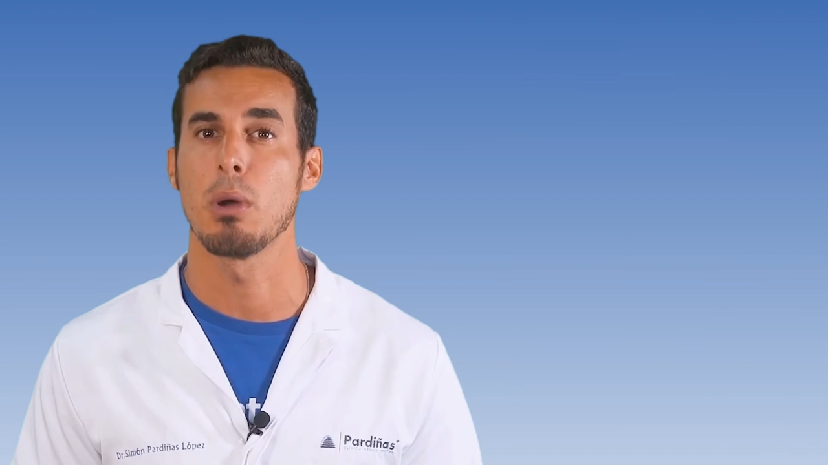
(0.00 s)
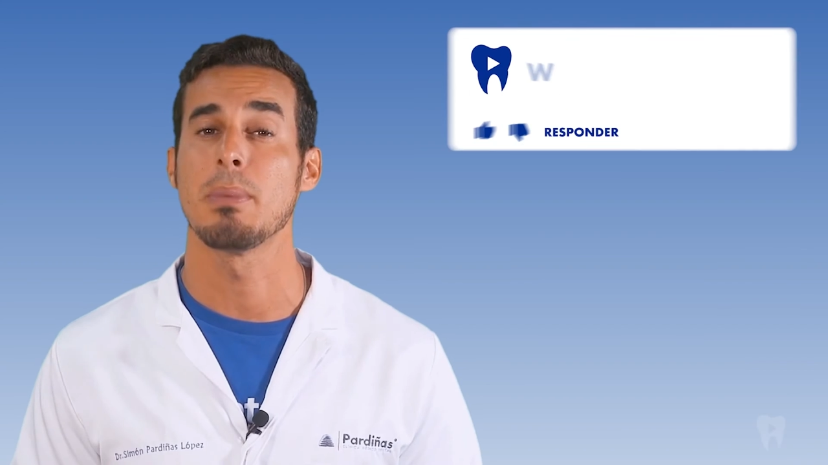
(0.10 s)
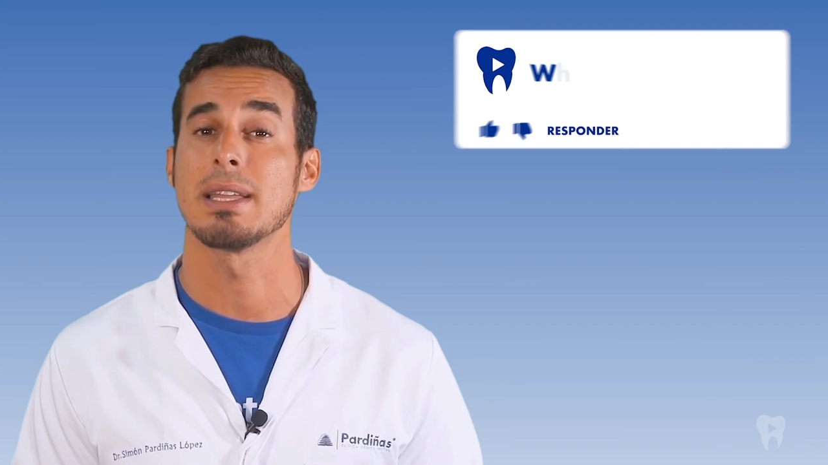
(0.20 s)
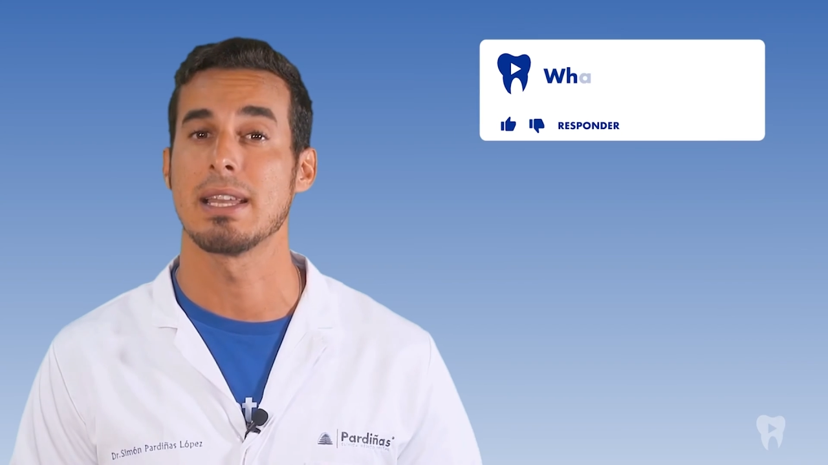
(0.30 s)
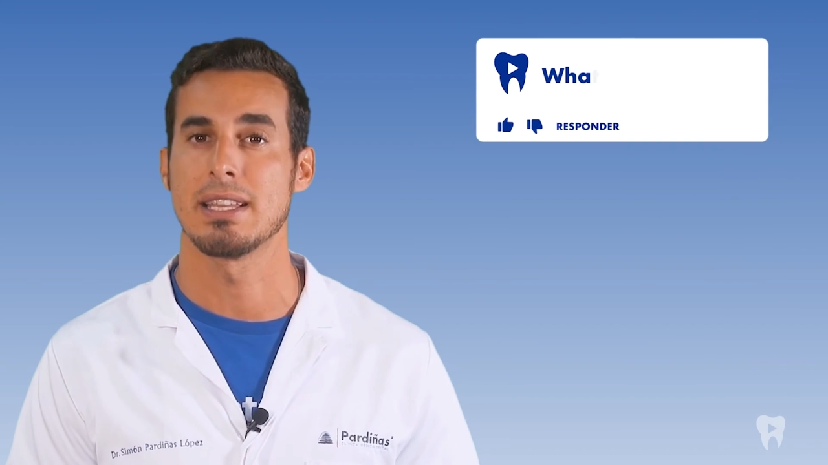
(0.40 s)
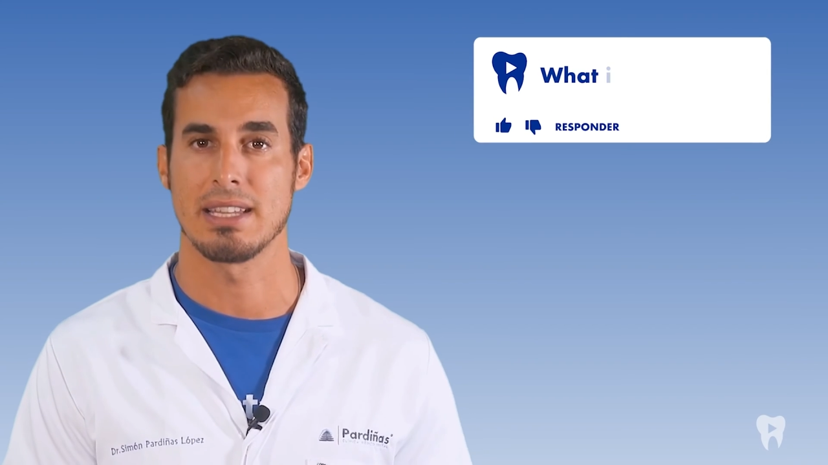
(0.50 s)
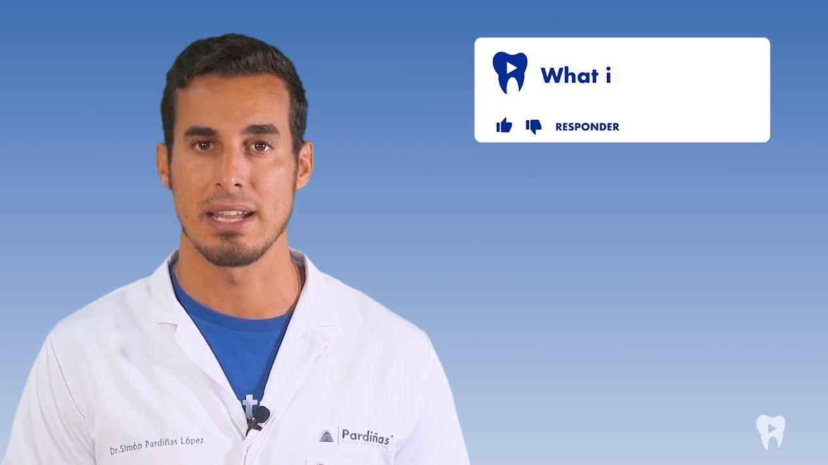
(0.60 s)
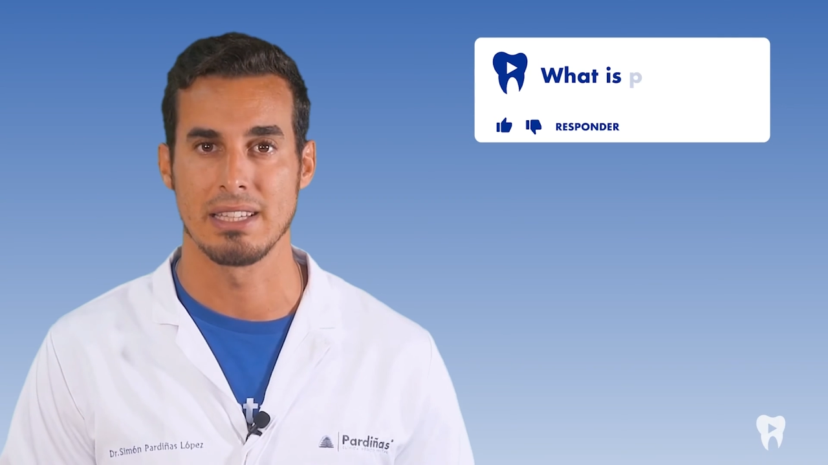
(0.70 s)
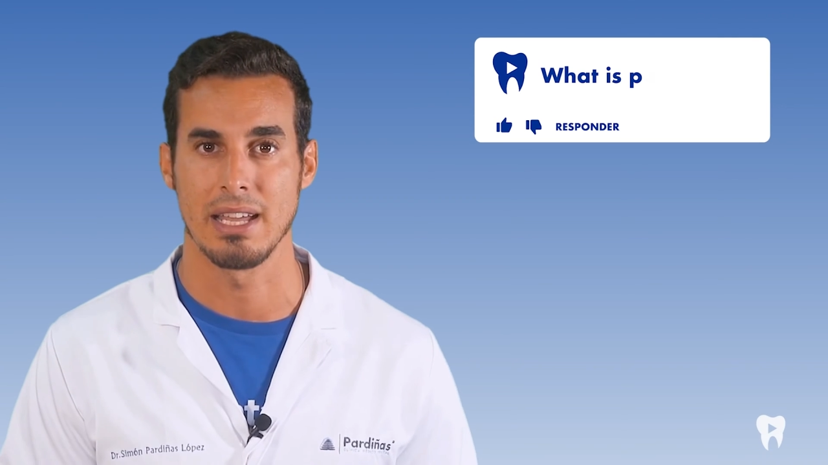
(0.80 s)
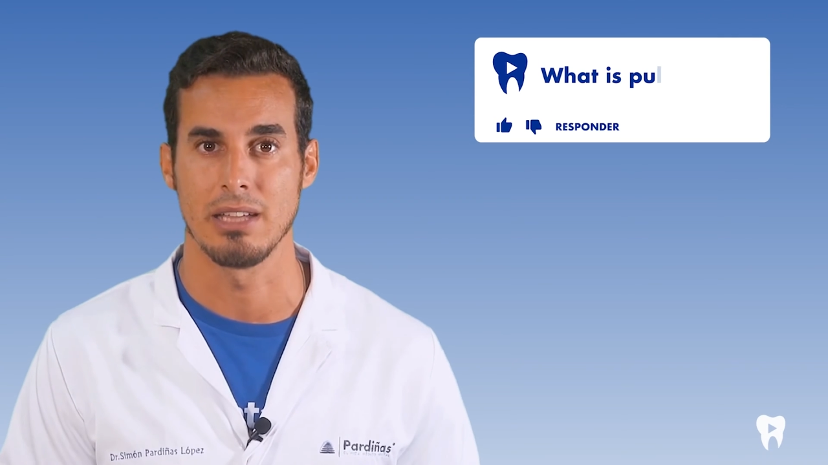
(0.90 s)

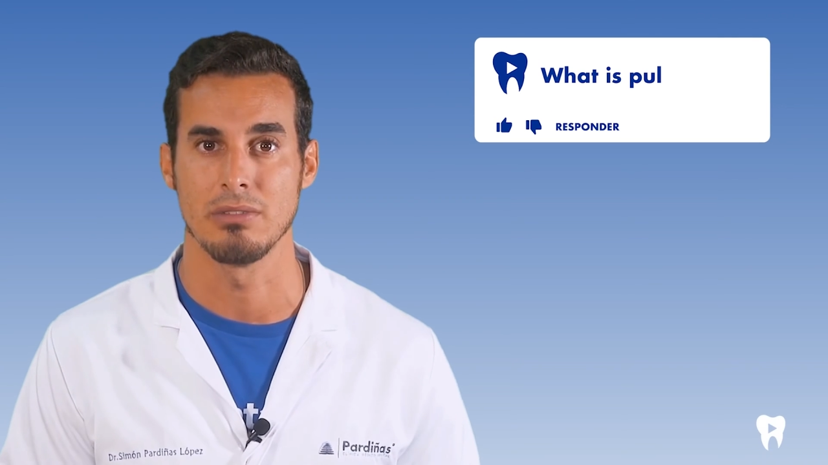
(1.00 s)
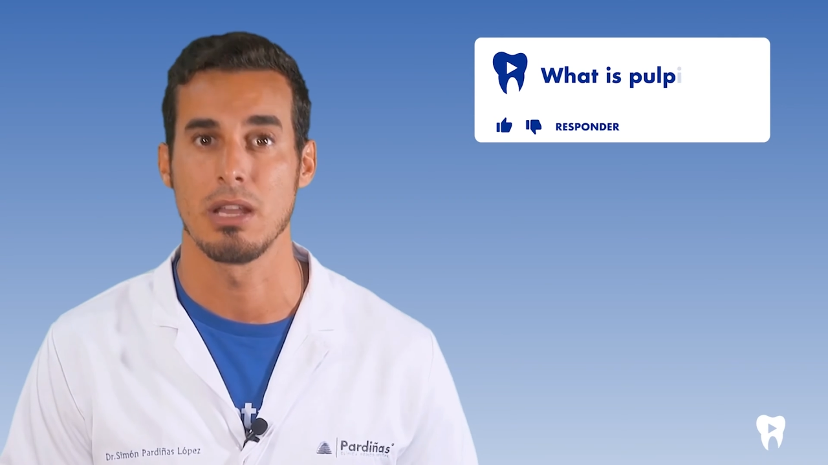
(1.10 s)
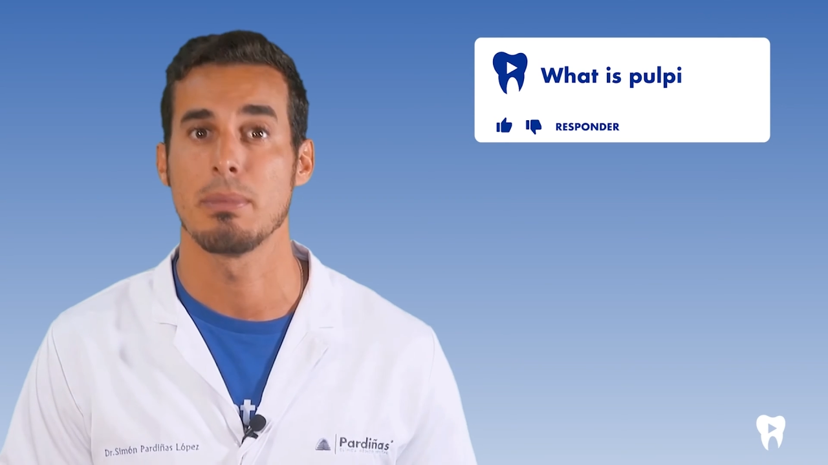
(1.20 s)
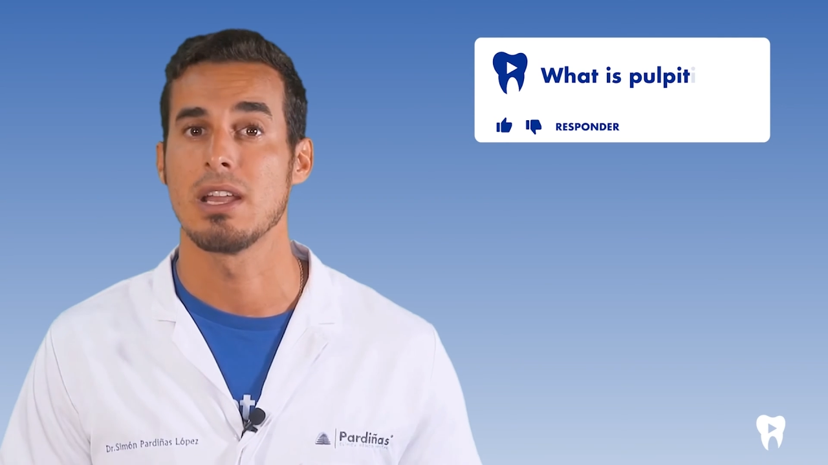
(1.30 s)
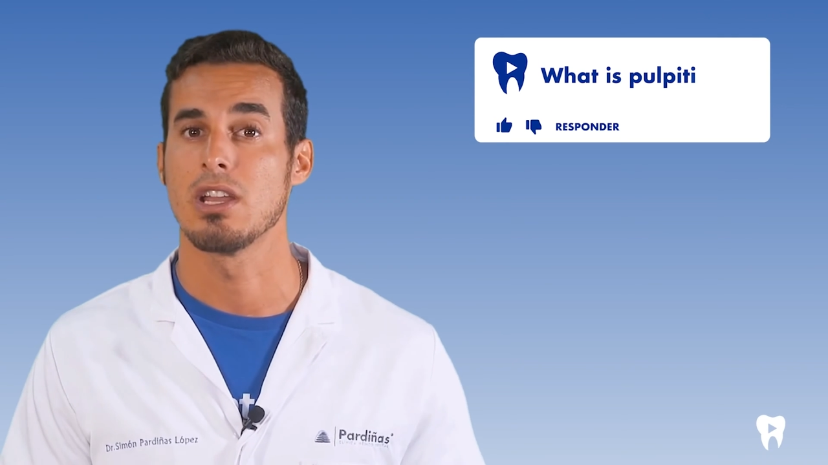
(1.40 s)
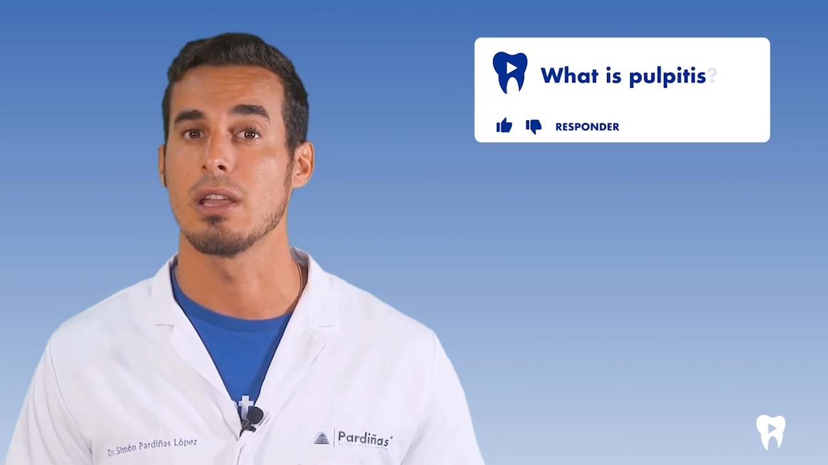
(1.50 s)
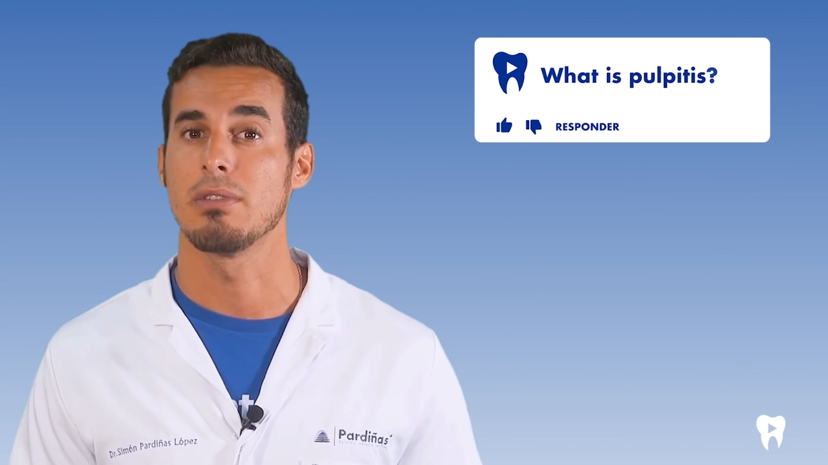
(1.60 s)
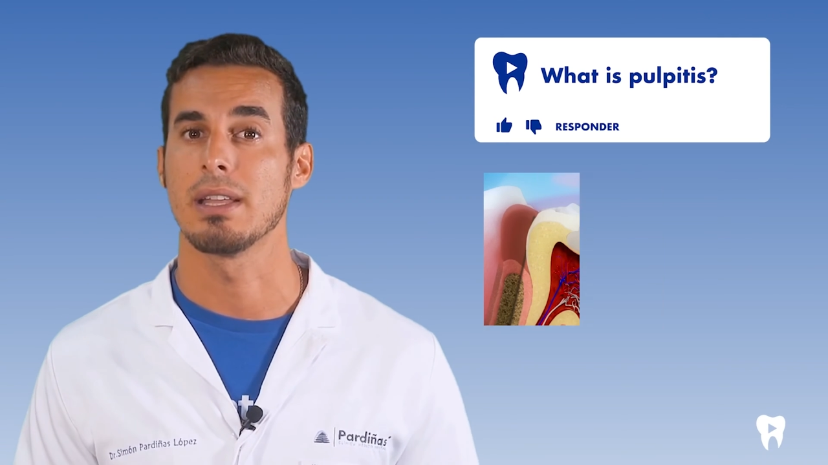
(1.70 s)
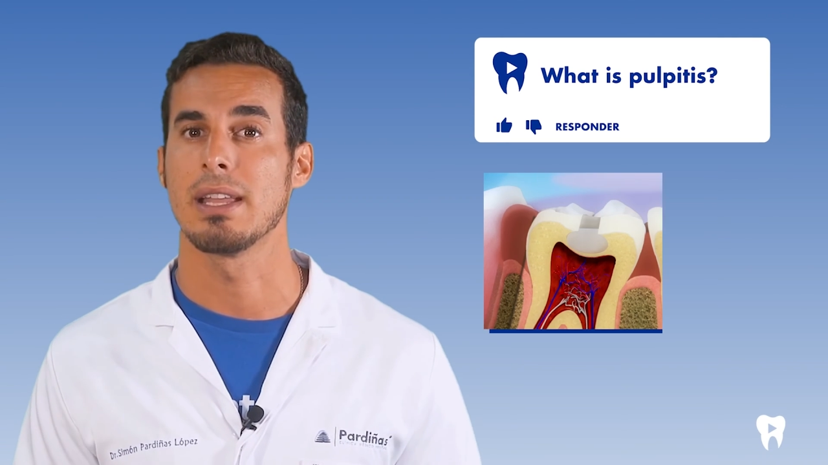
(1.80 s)
Pulpitis is an inflammation of the